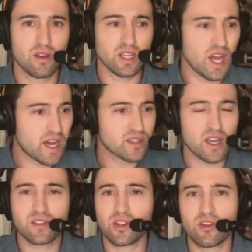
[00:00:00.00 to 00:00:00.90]
Giannis
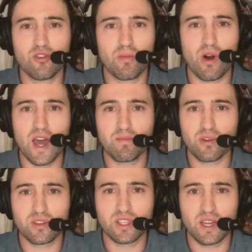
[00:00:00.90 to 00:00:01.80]
Antetokounmpo
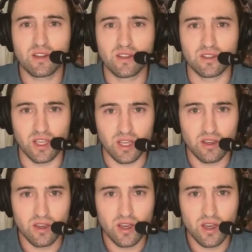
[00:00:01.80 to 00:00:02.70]
hyperextended his
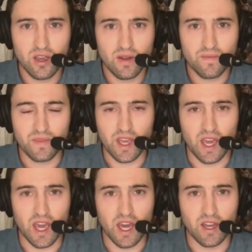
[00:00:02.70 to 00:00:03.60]
knee.
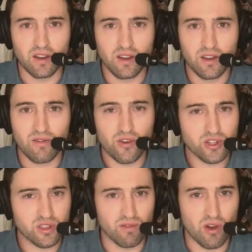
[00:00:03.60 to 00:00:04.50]
And
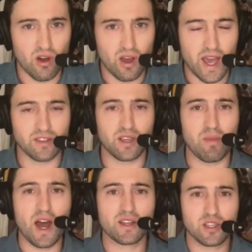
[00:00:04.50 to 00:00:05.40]
first of all, as a
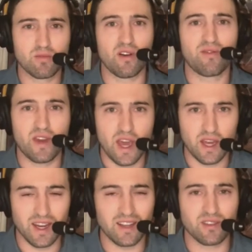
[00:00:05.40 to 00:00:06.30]
basketball
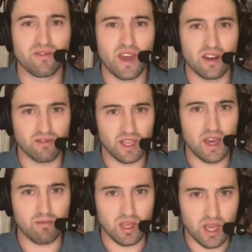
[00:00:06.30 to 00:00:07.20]
fan and as a fan of the
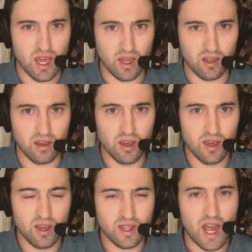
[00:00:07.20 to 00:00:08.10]
NBA,
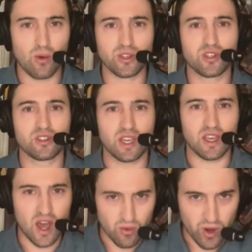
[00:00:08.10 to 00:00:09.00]
that was just a
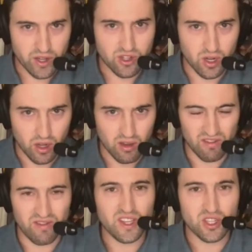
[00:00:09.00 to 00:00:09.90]
gut-wrenching,
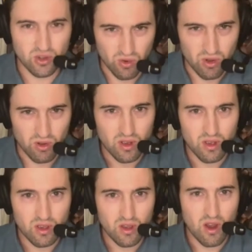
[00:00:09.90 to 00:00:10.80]
visceral,
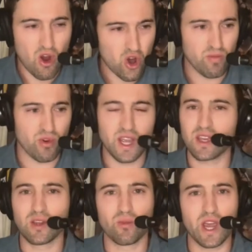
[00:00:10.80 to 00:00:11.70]

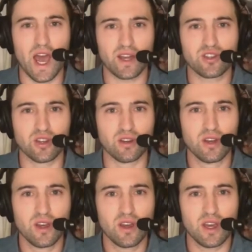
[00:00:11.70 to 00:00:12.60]
heartbreaking reaction
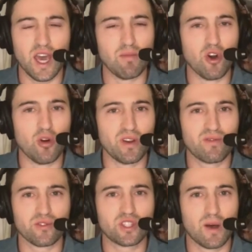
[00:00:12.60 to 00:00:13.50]
and moment
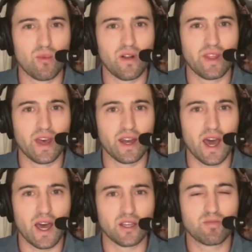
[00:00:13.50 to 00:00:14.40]
for someone that
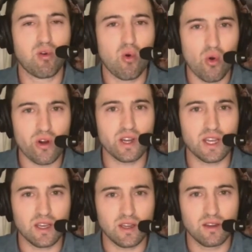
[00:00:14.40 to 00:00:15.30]
has poured
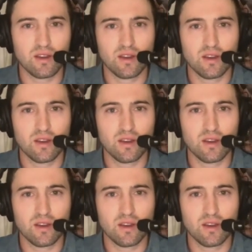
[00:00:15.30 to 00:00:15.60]
in